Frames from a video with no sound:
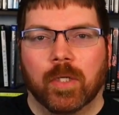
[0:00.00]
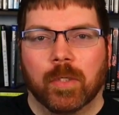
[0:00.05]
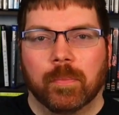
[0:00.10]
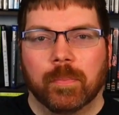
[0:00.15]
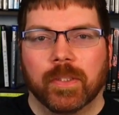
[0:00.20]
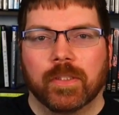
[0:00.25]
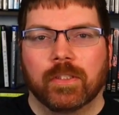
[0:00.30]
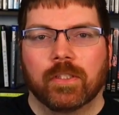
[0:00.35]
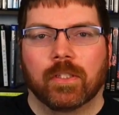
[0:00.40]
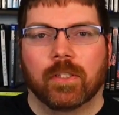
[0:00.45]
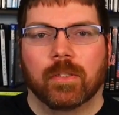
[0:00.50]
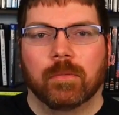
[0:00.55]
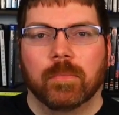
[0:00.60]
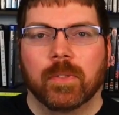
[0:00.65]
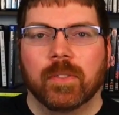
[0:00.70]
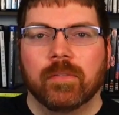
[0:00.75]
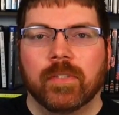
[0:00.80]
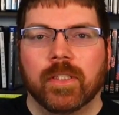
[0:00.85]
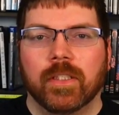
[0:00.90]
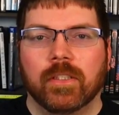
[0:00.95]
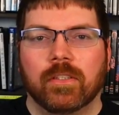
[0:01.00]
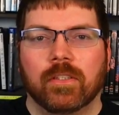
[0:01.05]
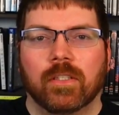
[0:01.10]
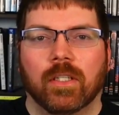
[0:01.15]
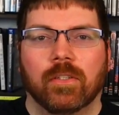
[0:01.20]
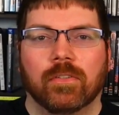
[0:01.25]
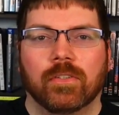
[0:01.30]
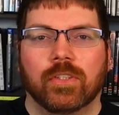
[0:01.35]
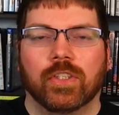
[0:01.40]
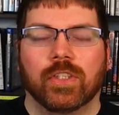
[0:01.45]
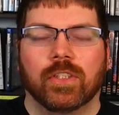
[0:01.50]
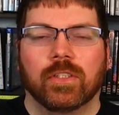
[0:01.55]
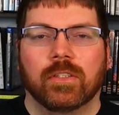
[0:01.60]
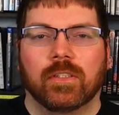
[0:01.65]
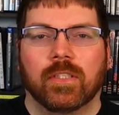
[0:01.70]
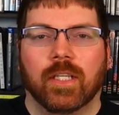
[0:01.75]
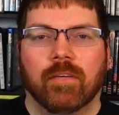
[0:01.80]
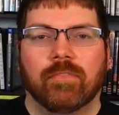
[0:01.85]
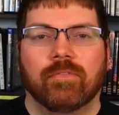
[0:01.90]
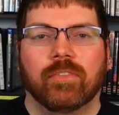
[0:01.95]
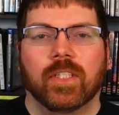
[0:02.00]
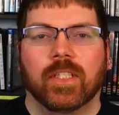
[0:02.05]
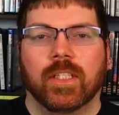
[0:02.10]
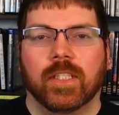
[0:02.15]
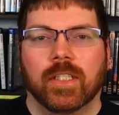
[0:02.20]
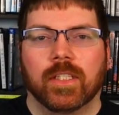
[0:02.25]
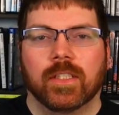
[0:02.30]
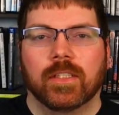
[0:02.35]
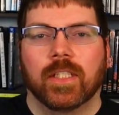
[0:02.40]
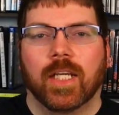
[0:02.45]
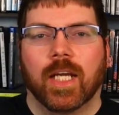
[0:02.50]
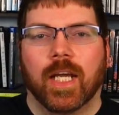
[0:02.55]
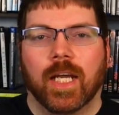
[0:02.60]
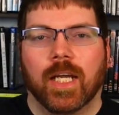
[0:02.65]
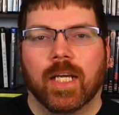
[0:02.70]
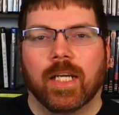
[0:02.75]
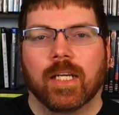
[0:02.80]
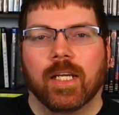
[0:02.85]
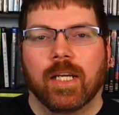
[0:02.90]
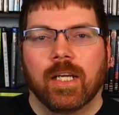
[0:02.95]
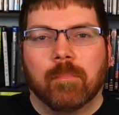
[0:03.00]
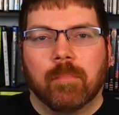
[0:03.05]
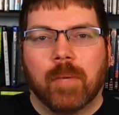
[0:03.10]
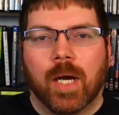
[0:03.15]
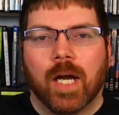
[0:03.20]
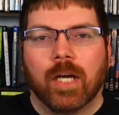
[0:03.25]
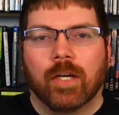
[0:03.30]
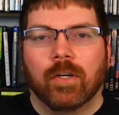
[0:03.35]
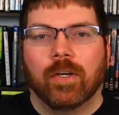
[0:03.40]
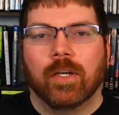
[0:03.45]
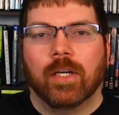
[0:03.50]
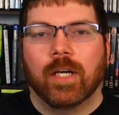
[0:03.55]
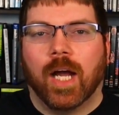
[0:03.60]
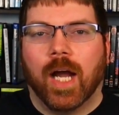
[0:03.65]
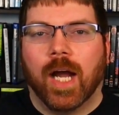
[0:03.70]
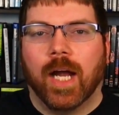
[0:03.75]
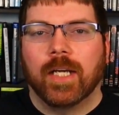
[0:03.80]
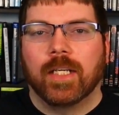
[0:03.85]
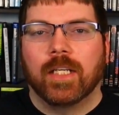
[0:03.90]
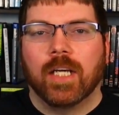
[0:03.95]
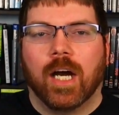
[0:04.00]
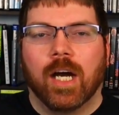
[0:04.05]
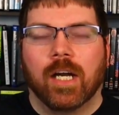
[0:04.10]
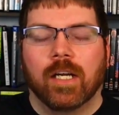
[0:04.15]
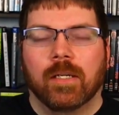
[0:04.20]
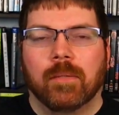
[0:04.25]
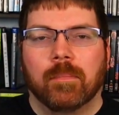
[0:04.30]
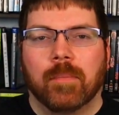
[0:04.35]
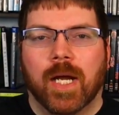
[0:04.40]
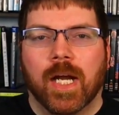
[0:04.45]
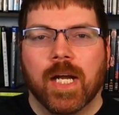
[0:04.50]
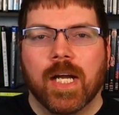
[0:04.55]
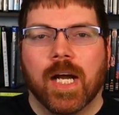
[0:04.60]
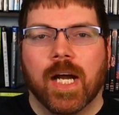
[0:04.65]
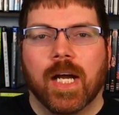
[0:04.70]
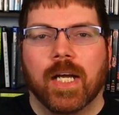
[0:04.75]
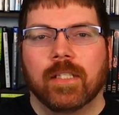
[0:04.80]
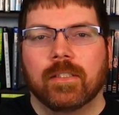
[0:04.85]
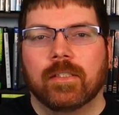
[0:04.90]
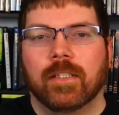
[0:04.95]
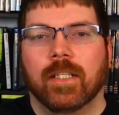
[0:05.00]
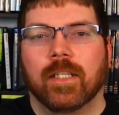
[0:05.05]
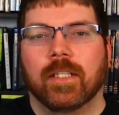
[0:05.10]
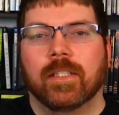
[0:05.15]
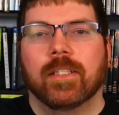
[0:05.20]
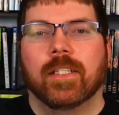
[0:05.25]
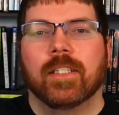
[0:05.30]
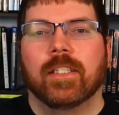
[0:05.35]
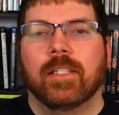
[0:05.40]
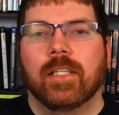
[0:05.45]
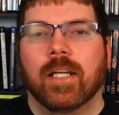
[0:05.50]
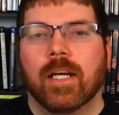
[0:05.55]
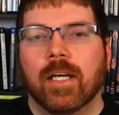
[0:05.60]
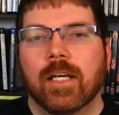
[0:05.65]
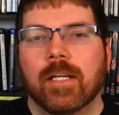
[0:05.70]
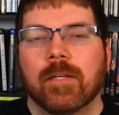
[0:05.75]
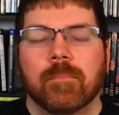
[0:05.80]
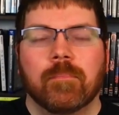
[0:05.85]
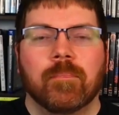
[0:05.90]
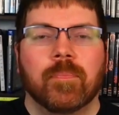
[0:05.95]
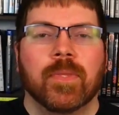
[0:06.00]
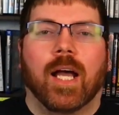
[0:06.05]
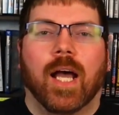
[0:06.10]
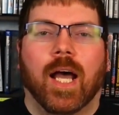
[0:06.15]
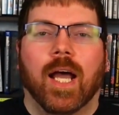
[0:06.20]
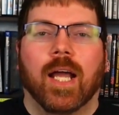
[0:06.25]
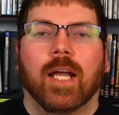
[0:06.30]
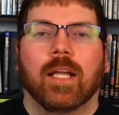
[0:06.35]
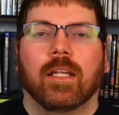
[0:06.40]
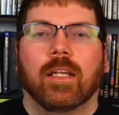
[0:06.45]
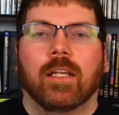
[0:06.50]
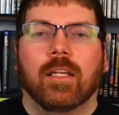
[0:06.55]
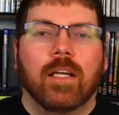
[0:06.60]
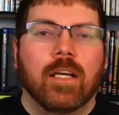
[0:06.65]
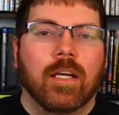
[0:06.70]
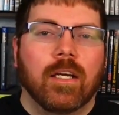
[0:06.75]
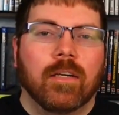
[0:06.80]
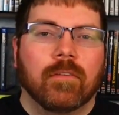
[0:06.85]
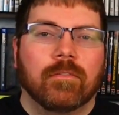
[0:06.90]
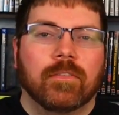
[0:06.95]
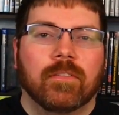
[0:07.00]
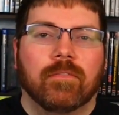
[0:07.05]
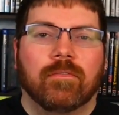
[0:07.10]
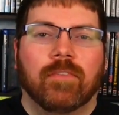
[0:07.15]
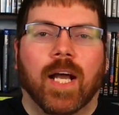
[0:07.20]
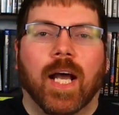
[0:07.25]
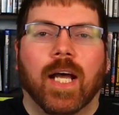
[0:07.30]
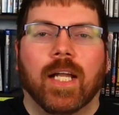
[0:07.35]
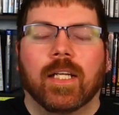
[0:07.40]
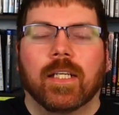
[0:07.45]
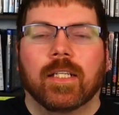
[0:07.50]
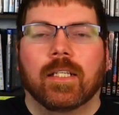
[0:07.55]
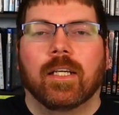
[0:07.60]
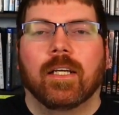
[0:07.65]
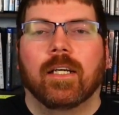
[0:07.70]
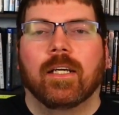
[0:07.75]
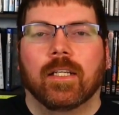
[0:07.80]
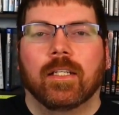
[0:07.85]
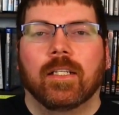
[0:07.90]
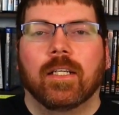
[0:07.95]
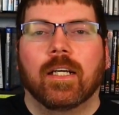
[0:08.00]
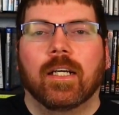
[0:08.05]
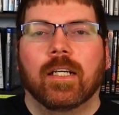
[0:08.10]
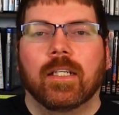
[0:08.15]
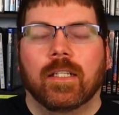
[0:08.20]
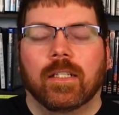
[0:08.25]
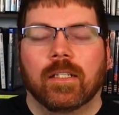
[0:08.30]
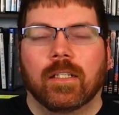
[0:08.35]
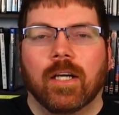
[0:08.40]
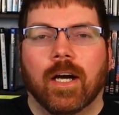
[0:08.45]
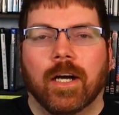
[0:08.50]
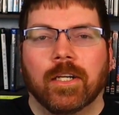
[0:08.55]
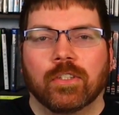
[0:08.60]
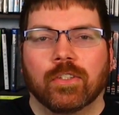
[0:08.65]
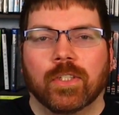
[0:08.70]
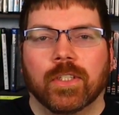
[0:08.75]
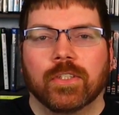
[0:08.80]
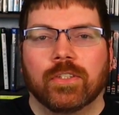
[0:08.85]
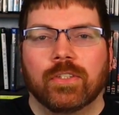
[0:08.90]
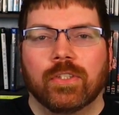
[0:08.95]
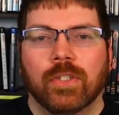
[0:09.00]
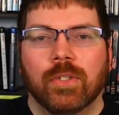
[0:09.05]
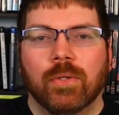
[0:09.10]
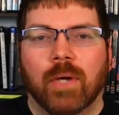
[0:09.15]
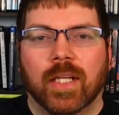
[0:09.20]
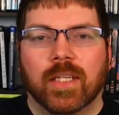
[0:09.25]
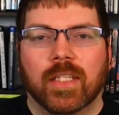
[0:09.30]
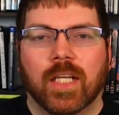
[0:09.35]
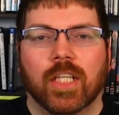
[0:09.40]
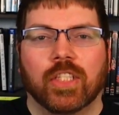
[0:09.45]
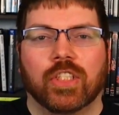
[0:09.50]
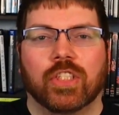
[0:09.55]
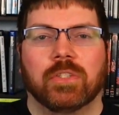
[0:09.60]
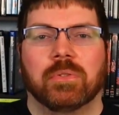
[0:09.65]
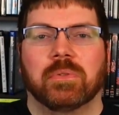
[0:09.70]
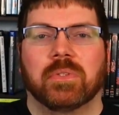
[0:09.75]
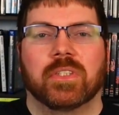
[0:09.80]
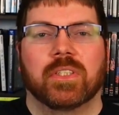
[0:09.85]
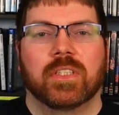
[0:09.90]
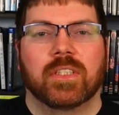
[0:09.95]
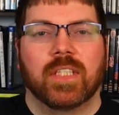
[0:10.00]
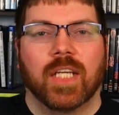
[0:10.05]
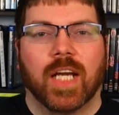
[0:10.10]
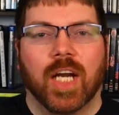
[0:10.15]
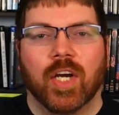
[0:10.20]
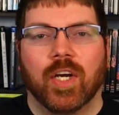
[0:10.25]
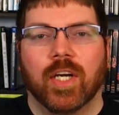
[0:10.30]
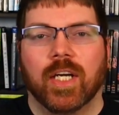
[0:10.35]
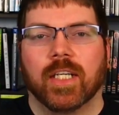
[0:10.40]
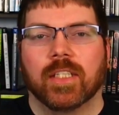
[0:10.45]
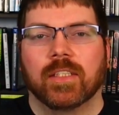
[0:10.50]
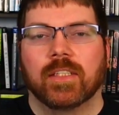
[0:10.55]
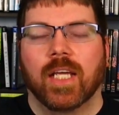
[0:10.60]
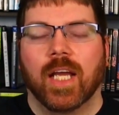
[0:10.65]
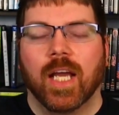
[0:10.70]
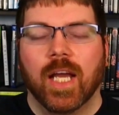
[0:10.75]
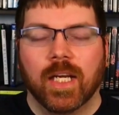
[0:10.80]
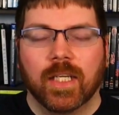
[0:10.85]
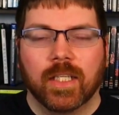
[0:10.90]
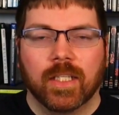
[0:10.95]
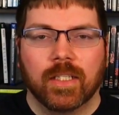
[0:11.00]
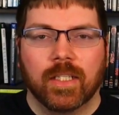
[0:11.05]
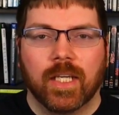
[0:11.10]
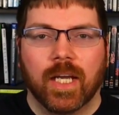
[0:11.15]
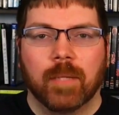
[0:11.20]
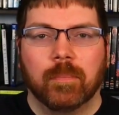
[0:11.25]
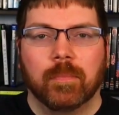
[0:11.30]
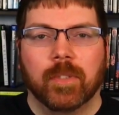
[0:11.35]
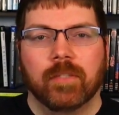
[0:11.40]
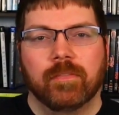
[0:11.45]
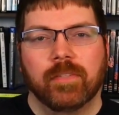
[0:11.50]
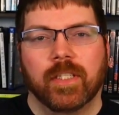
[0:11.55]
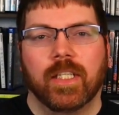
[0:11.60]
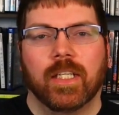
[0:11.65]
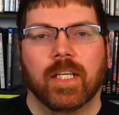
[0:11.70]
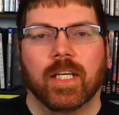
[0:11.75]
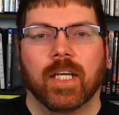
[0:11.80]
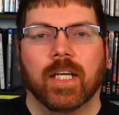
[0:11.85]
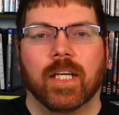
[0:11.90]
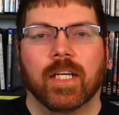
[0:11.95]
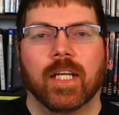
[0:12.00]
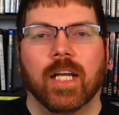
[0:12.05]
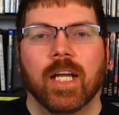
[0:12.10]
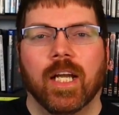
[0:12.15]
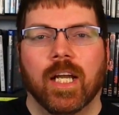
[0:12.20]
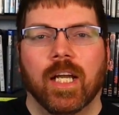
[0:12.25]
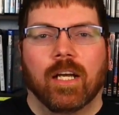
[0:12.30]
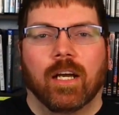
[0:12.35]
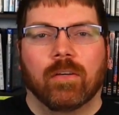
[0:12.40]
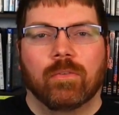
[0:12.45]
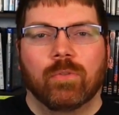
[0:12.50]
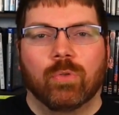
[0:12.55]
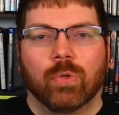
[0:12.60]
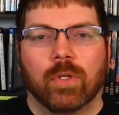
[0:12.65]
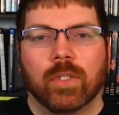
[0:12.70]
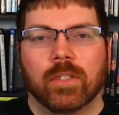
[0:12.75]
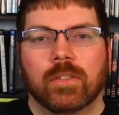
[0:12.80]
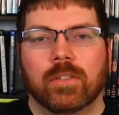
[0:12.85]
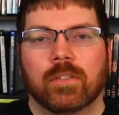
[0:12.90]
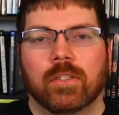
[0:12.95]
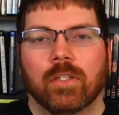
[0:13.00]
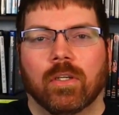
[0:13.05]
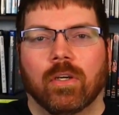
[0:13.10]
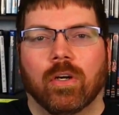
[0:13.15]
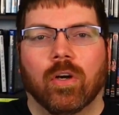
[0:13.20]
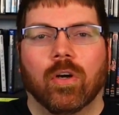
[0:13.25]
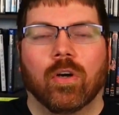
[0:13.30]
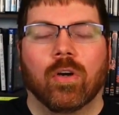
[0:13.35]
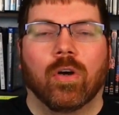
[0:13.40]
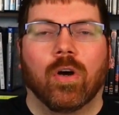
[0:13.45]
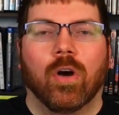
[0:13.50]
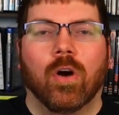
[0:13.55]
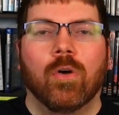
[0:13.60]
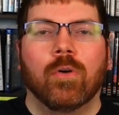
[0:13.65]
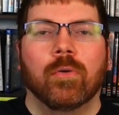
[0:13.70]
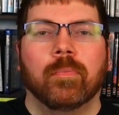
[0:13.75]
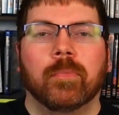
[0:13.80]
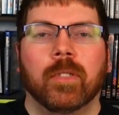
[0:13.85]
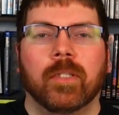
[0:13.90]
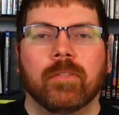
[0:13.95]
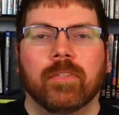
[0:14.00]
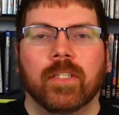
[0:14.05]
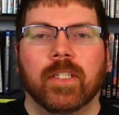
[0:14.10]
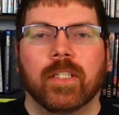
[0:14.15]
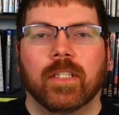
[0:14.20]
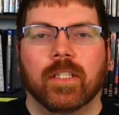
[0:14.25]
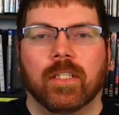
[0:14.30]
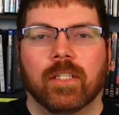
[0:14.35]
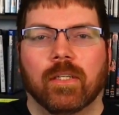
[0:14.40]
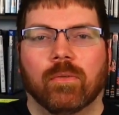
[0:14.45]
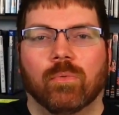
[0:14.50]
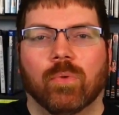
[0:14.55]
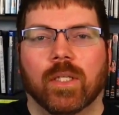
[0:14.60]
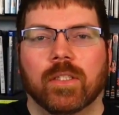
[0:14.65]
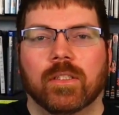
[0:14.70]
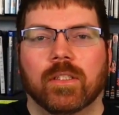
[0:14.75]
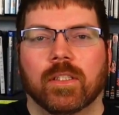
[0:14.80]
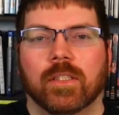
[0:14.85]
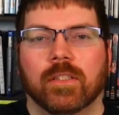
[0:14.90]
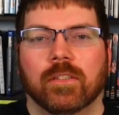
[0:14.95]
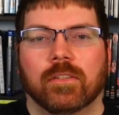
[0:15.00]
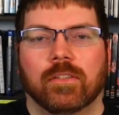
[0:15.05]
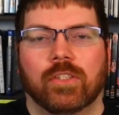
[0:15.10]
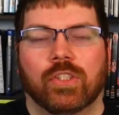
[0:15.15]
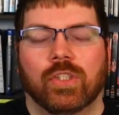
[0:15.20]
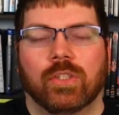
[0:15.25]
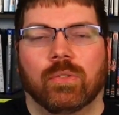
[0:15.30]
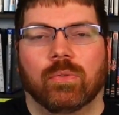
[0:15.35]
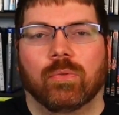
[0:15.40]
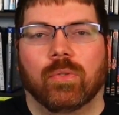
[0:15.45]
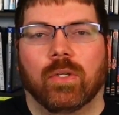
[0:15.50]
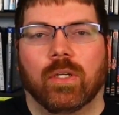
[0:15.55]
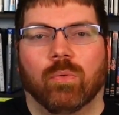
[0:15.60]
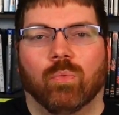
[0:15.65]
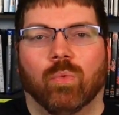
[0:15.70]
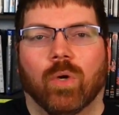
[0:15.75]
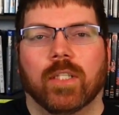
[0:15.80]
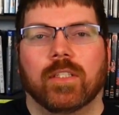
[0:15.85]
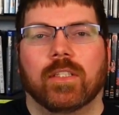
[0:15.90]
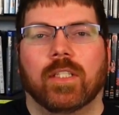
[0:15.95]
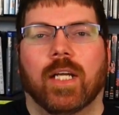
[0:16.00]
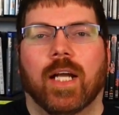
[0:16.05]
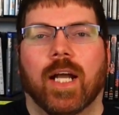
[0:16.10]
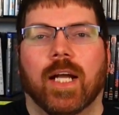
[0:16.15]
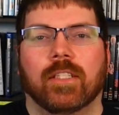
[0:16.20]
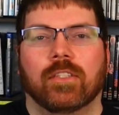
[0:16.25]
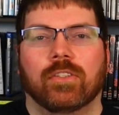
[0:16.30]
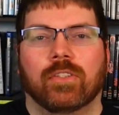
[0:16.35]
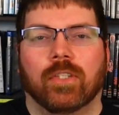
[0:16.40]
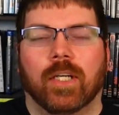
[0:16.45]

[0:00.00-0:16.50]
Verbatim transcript: moments in her movies. So she definitely is a modern icon in my eyes and the nun I loved Valak, the nun in Conjuring 2. I thought she was scary as heck in that movie, and of course, her own movie it wasn't she it wasn't as